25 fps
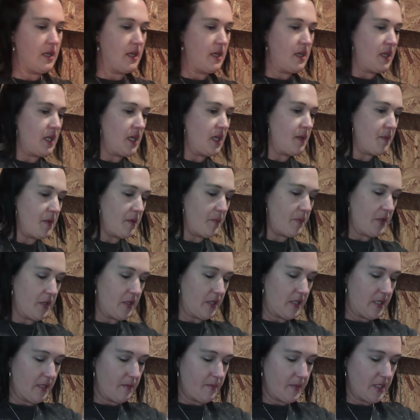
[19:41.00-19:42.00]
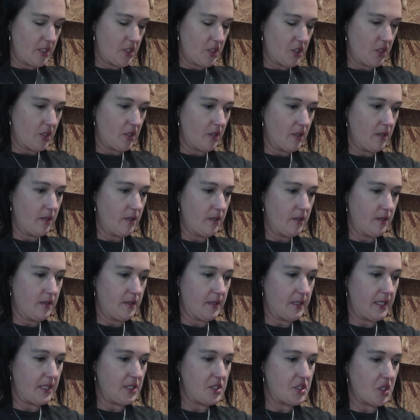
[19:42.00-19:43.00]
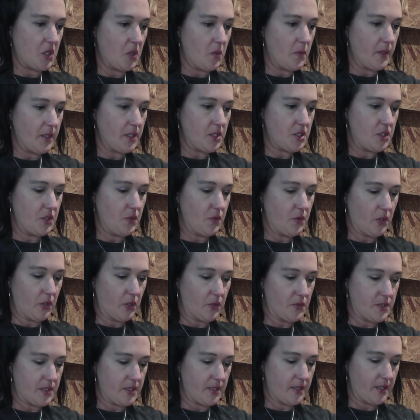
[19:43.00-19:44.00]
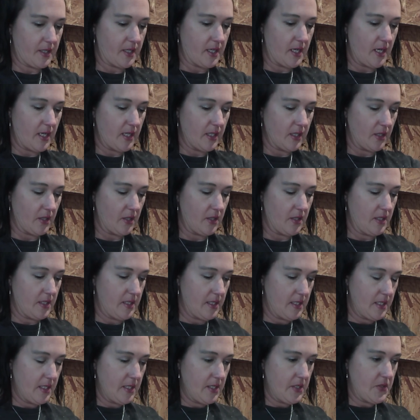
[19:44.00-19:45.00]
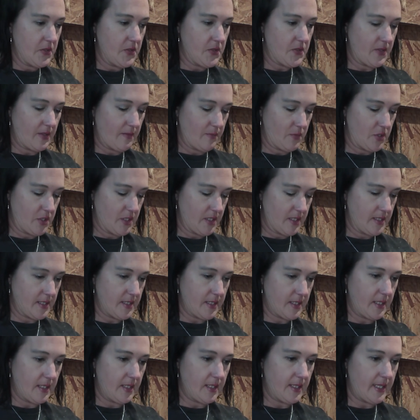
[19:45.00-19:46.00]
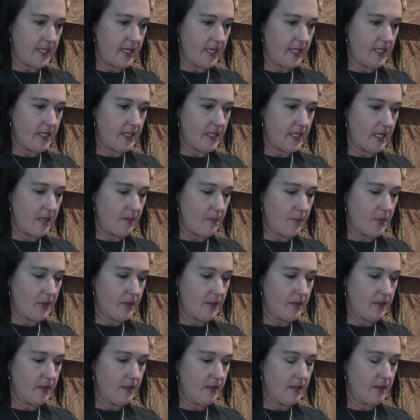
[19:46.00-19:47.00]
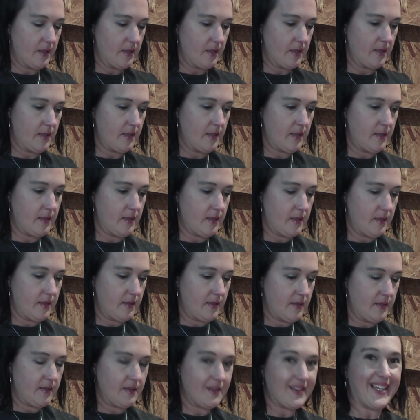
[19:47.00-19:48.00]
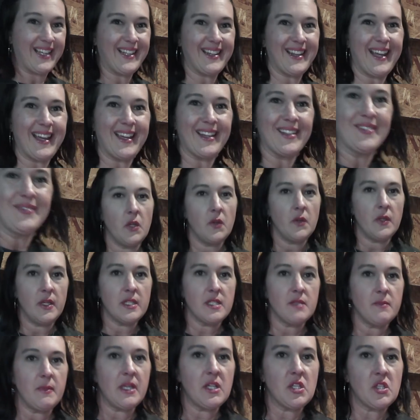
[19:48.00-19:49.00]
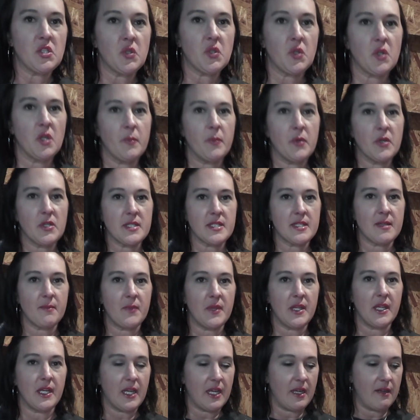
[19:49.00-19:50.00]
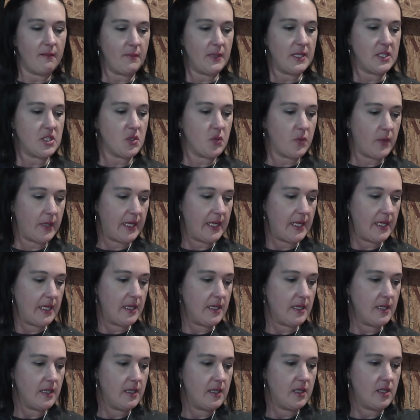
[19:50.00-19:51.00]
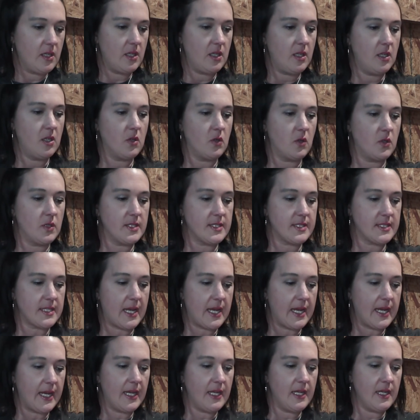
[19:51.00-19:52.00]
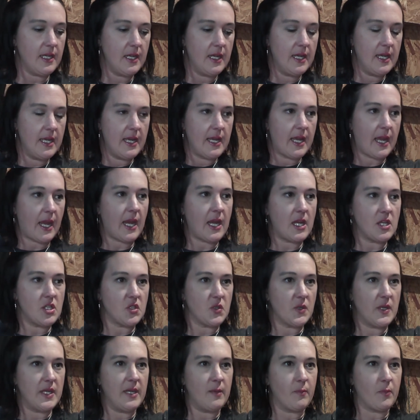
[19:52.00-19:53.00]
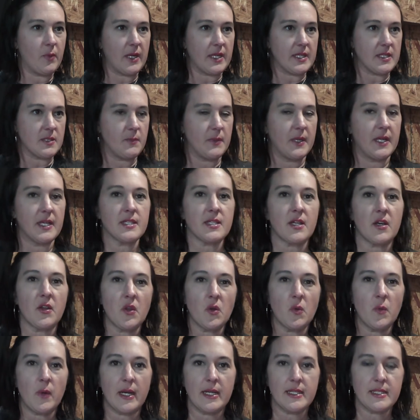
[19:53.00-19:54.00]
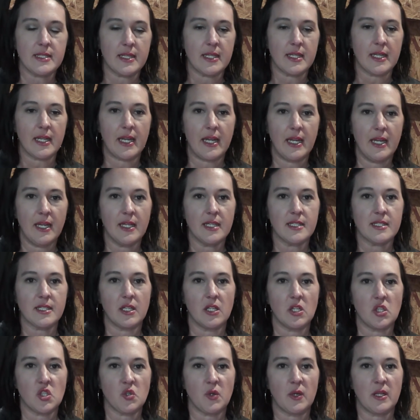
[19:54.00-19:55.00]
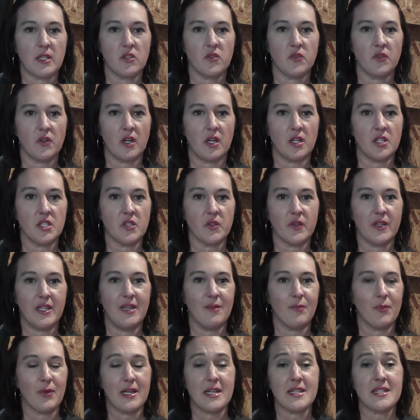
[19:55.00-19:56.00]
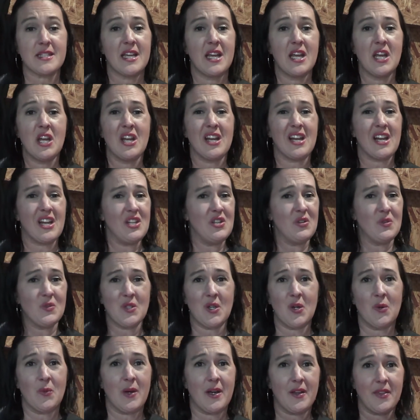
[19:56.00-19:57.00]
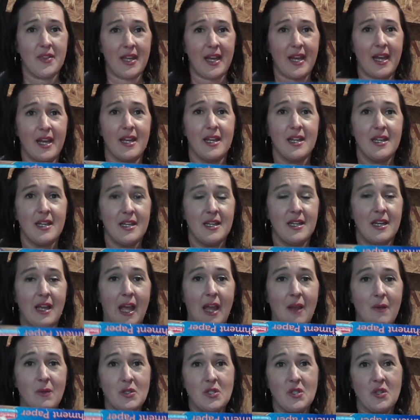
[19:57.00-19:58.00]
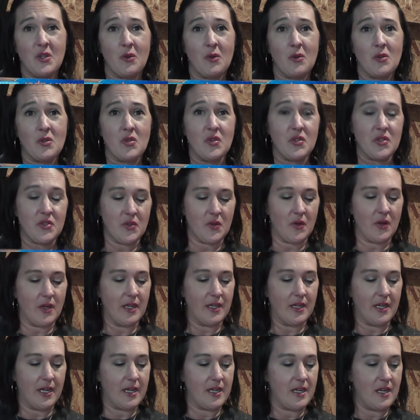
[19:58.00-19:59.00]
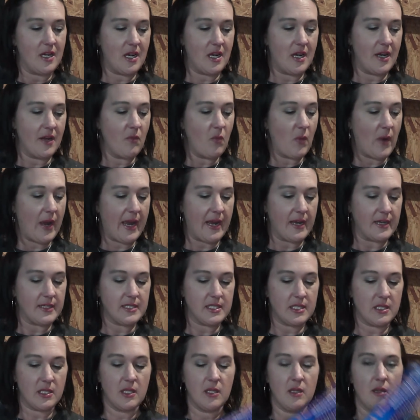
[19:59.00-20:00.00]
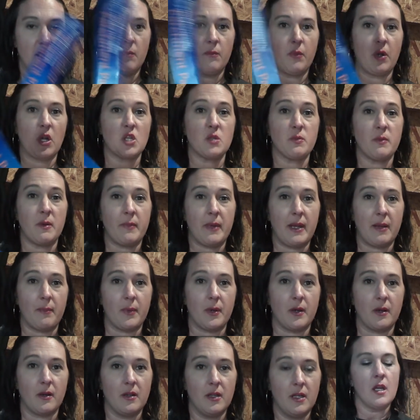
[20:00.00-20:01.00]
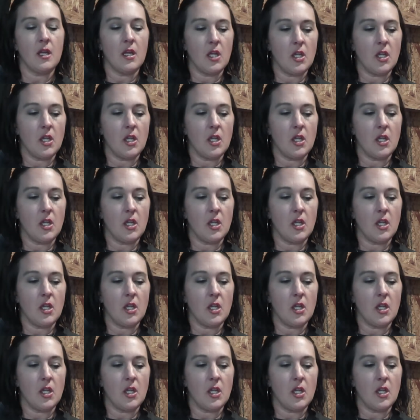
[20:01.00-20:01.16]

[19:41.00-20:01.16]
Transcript: And I'm going to put it on my shirt and I don't want it too close to the collar. So I'm just gonna line it up like that. You need to make sure to put something in between your design and your heat press because otherwise the ink is gonna transfer onto your heat press and you don't want that. I went to the grocery store and got non-wax parchment paper.